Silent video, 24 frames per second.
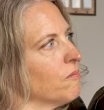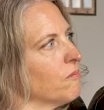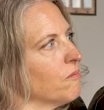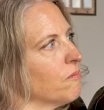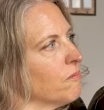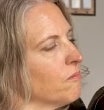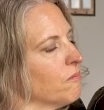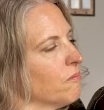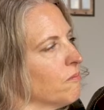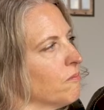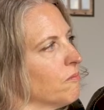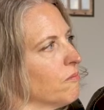
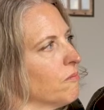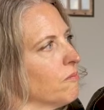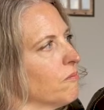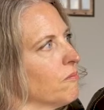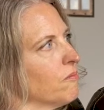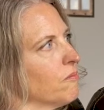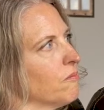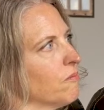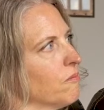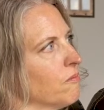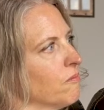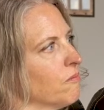
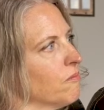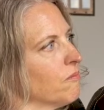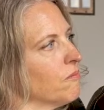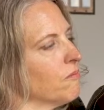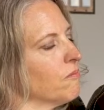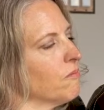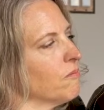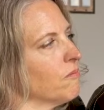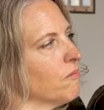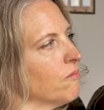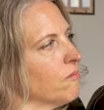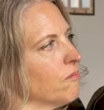
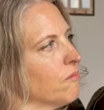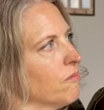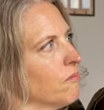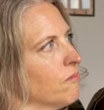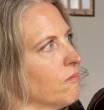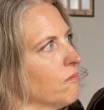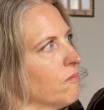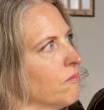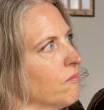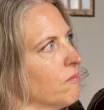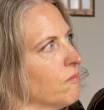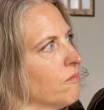
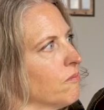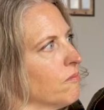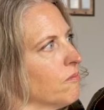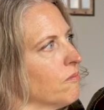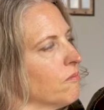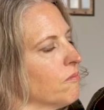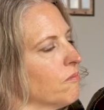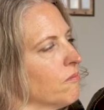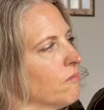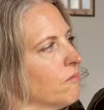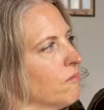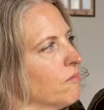
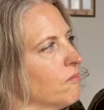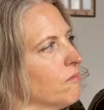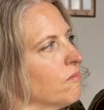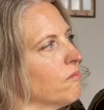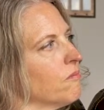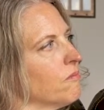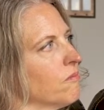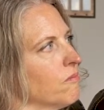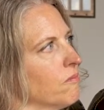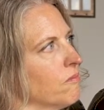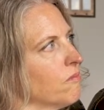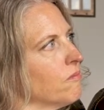
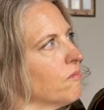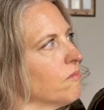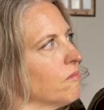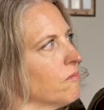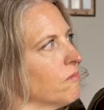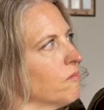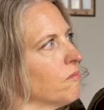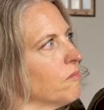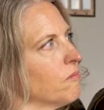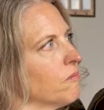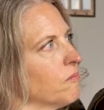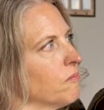
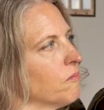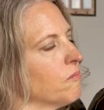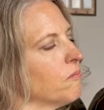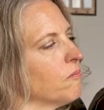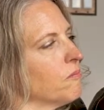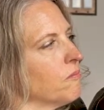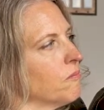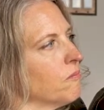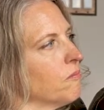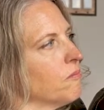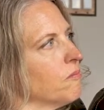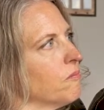
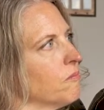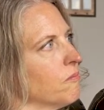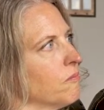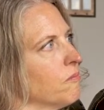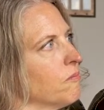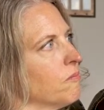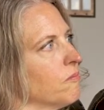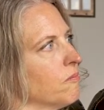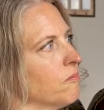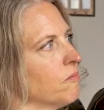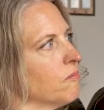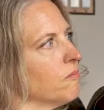
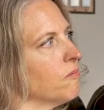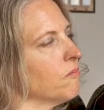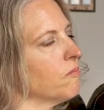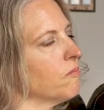No words are spoken by the person on screen.